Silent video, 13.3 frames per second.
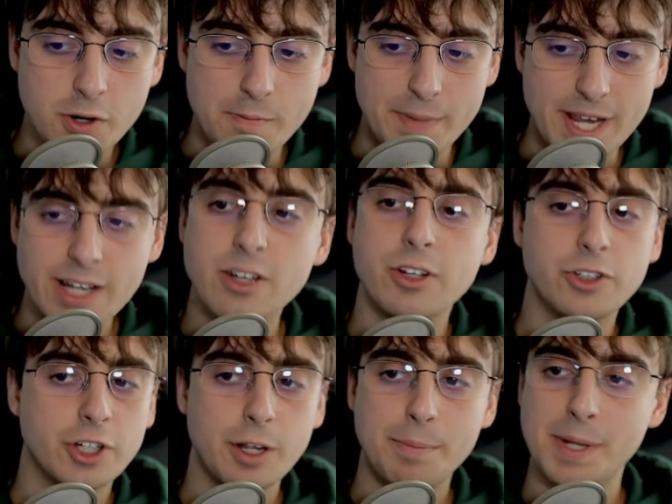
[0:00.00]
to beat
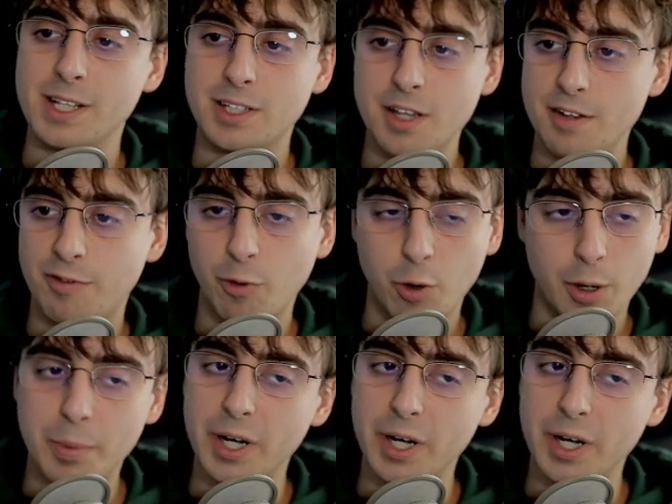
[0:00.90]
G P T four,